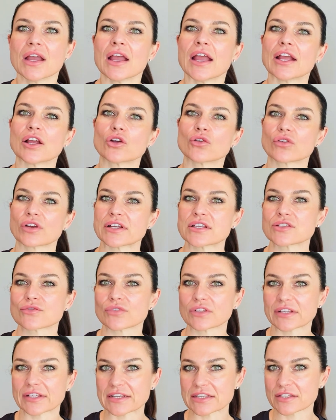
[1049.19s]
Increased
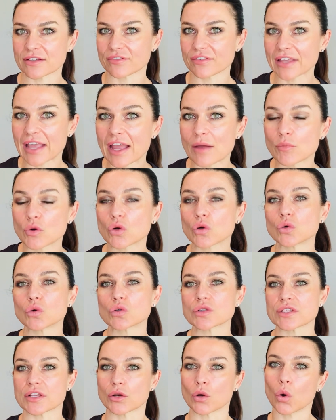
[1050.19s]
release of
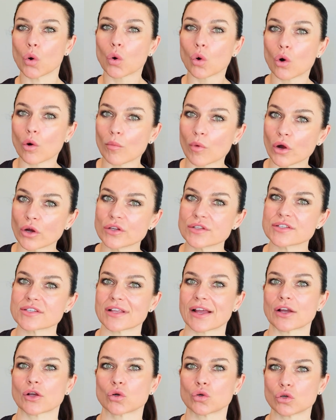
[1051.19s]
chemicals and hormones
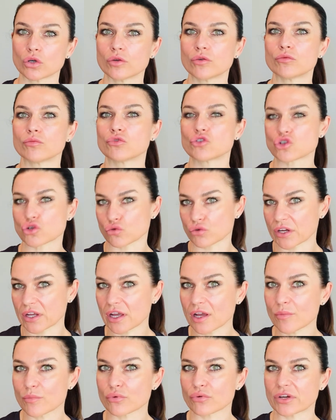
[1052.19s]
that could
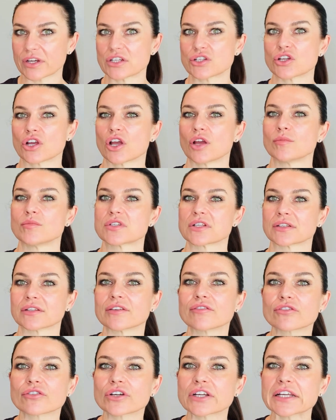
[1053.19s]
trigger preterm
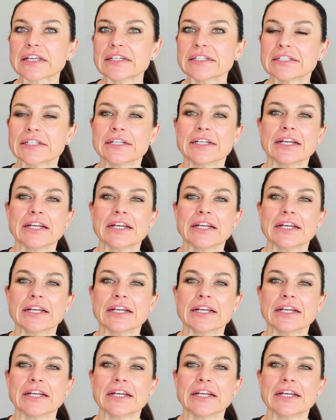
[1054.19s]
delivery,